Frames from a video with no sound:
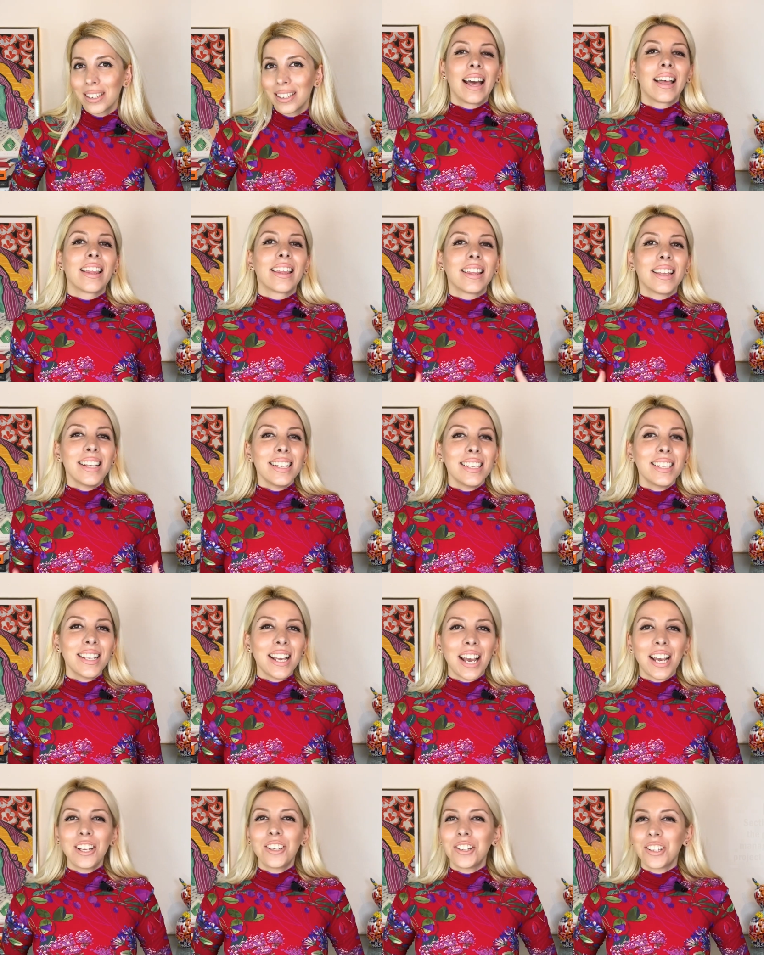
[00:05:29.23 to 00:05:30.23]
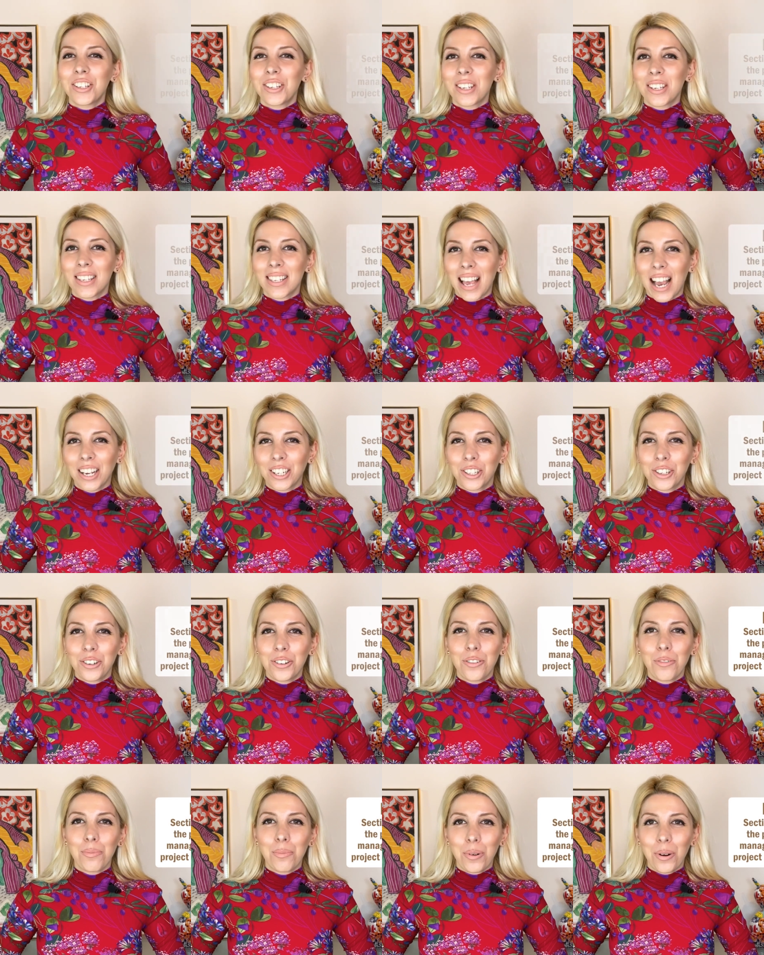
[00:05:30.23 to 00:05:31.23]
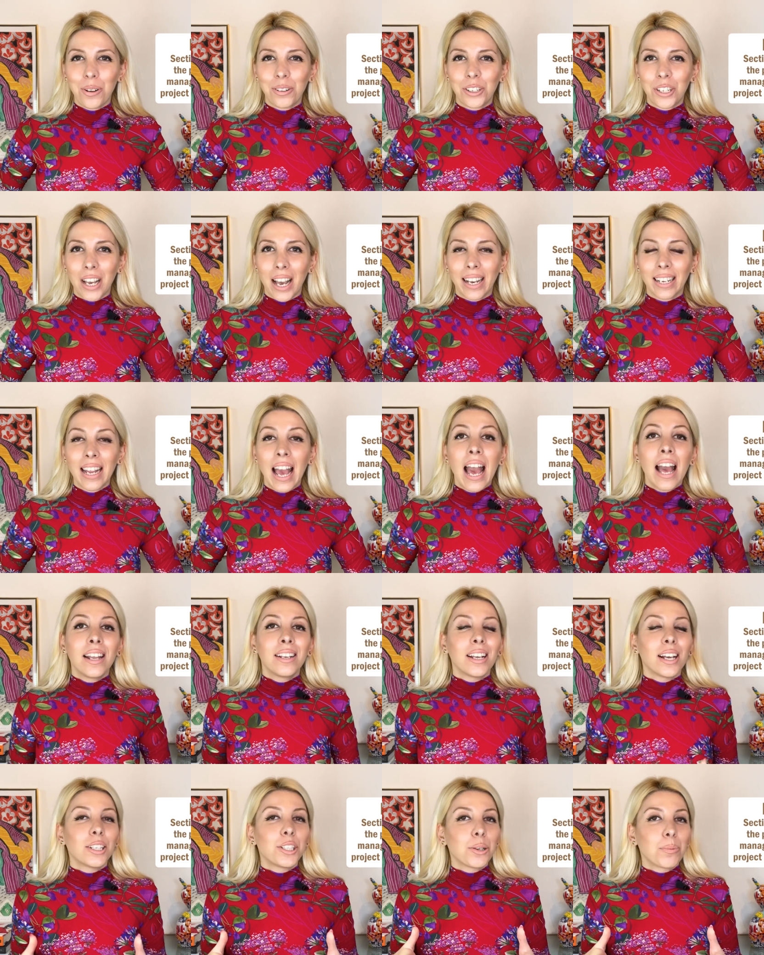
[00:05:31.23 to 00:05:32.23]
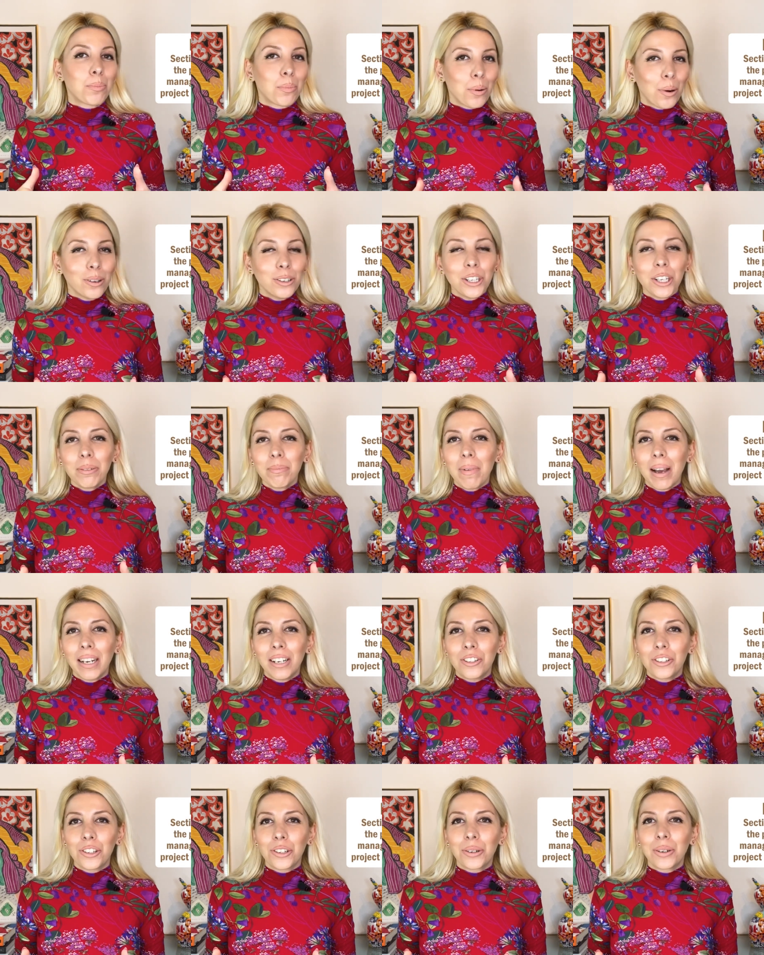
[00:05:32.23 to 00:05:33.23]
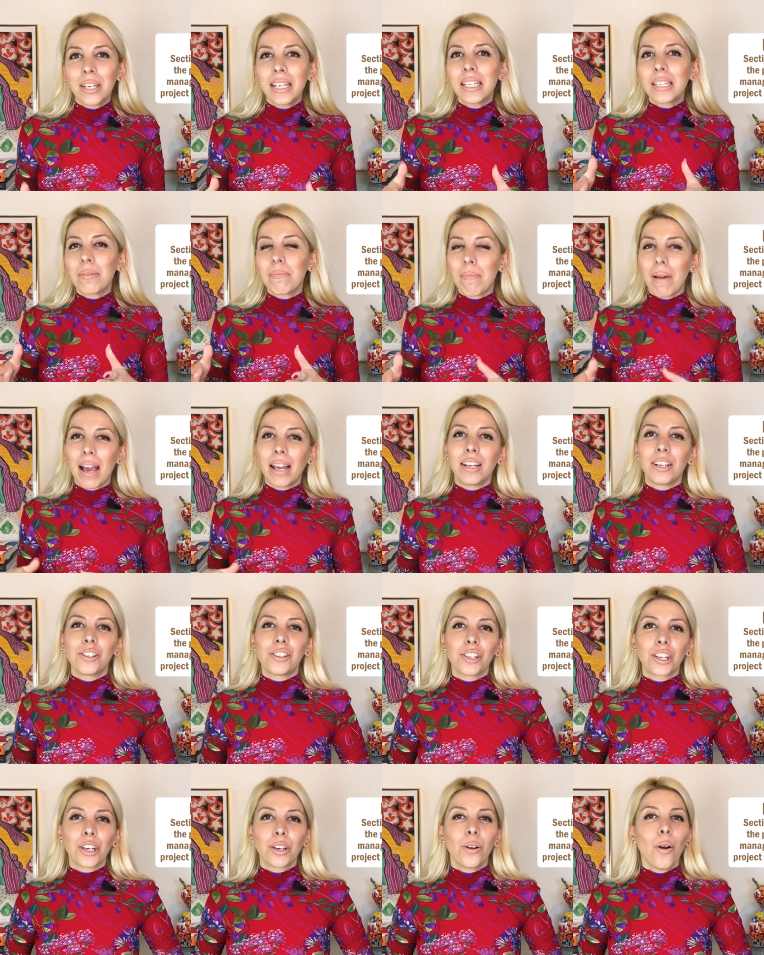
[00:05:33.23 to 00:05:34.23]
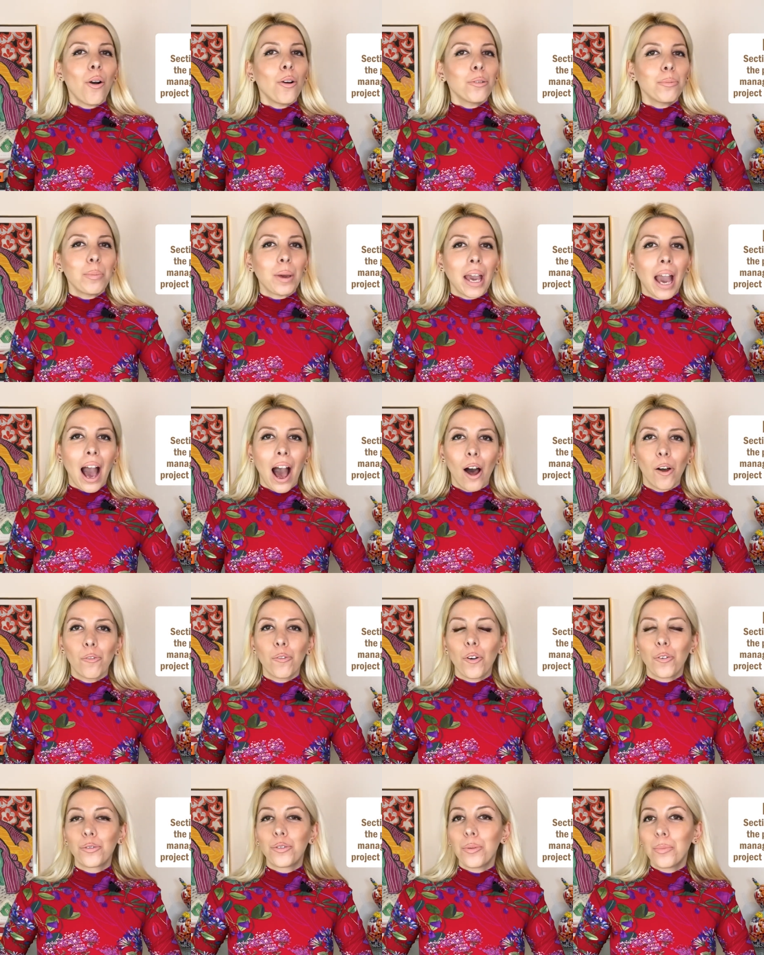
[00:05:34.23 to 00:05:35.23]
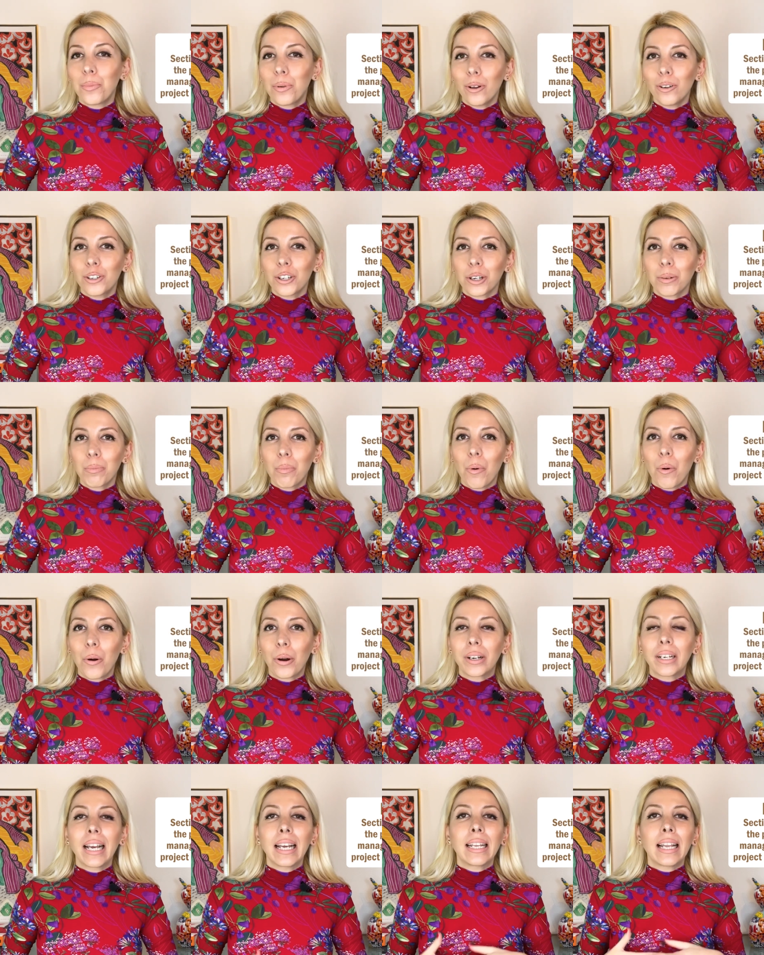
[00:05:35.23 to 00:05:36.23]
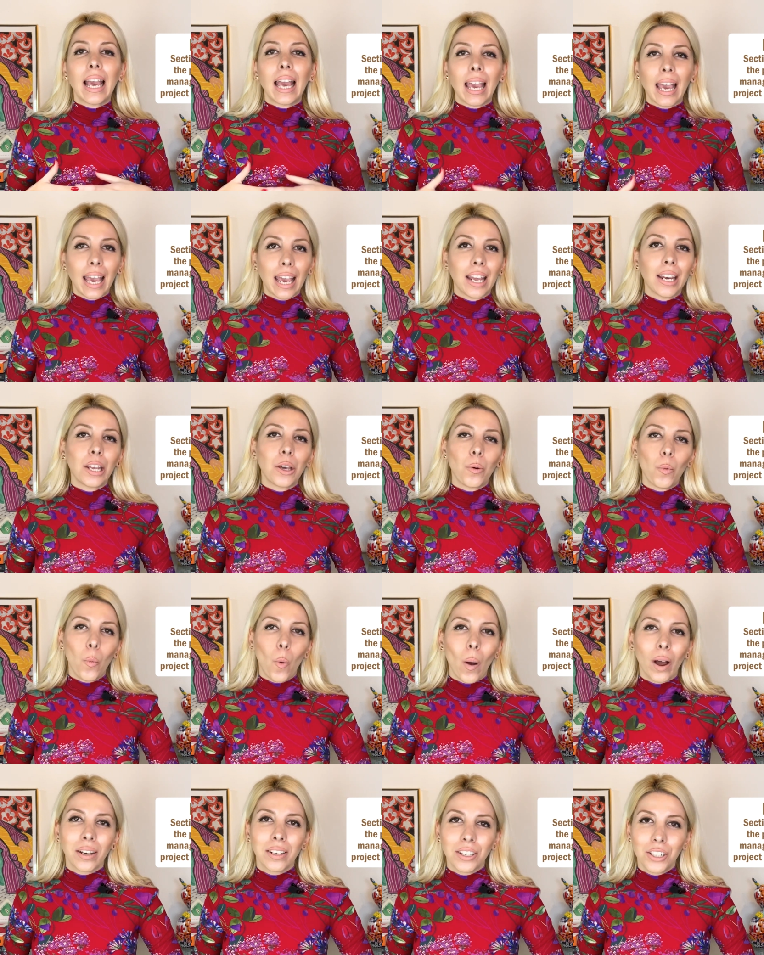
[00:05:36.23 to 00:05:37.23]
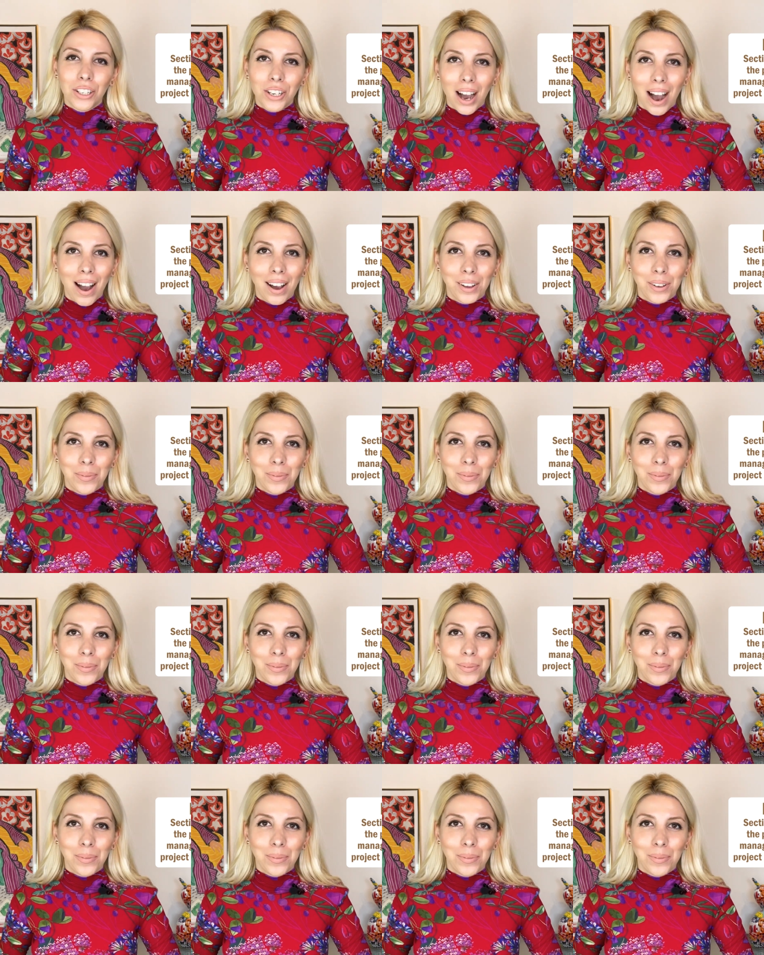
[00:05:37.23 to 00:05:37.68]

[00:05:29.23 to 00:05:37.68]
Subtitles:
The stage is a section of project that the project manager is managing on behalf of the project board at any one time.